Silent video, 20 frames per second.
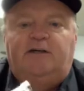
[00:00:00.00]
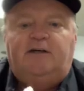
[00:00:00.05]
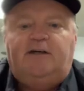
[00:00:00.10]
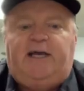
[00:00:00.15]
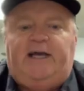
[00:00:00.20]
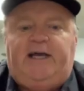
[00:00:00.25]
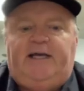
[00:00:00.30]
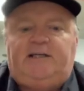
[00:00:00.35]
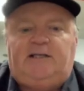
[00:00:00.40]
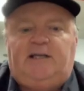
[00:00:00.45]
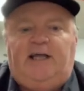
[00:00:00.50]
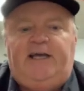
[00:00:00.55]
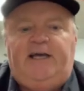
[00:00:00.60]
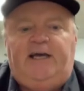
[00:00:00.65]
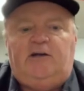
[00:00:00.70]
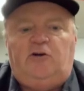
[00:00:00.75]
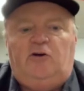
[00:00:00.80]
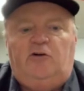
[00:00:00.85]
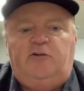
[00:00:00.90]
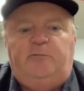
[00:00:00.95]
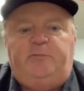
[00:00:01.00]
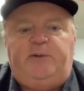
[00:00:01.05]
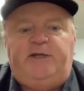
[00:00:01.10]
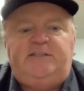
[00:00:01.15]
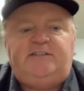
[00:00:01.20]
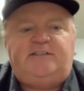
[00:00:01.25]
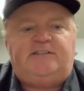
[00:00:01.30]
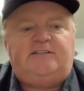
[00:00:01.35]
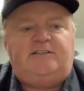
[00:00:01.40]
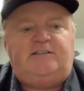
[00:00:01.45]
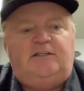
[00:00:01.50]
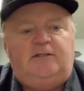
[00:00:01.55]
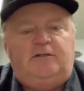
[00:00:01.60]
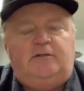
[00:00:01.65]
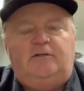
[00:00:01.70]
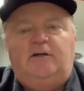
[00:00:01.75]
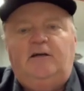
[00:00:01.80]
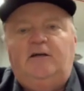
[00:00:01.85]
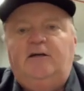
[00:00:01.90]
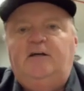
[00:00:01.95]
and lay out all the pieces
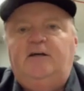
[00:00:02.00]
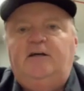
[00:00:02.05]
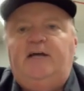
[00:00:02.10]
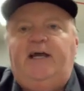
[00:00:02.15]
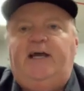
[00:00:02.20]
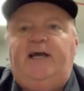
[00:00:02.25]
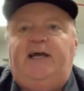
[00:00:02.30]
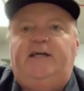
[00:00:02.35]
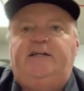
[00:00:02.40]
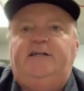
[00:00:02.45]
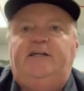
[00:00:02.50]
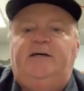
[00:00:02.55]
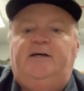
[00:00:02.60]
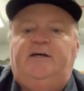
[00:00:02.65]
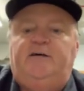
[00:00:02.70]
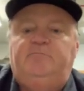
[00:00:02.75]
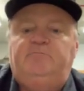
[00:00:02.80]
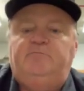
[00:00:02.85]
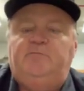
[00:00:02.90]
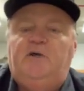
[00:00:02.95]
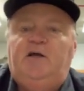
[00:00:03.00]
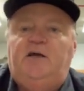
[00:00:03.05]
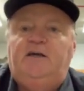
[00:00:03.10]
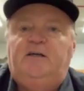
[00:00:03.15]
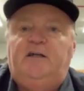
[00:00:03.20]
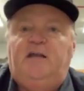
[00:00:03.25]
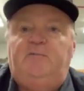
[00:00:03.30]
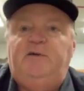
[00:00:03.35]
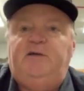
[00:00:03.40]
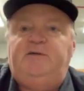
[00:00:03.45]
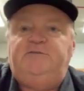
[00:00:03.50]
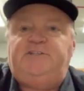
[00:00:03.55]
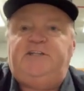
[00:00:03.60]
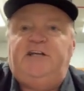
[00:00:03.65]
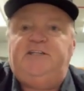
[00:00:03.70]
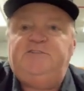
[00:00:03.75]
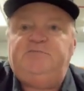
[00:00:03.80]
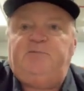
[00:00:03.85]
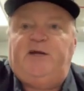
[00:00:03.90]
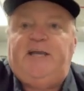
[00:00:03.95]
here. And let me
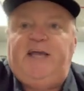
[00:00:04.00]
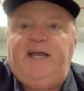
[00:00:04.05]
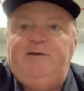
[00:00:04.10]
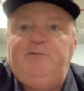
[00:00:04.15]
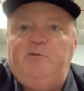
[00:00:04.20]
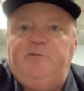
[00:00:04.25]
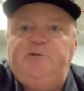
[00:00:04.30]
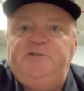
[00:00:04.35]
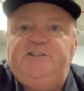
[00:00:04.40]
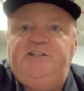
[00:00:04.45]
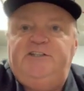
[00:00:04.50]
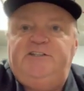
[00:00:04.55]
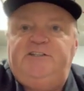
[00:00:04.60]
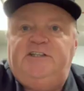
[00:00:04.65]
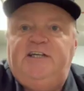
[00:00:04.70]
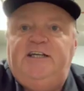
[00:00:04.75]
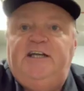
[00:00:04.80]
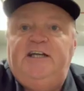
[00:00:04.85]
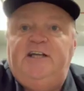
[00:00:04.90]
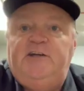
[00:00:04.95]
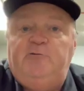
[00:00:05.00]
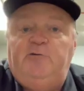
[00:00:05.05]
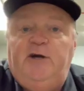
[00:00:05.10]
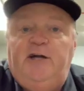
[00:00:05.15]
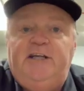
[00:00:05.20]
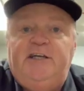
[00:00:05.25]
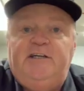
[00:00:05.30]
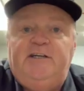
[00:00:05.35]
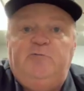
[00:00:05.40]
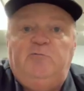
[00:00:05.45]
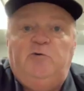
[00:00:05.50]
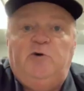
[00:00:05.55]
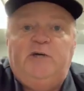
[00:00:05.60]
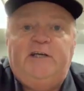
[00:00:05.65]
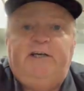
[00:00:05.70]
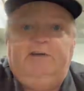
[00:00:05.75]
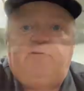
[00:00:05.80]
change my camera position and get it ready, and we'll get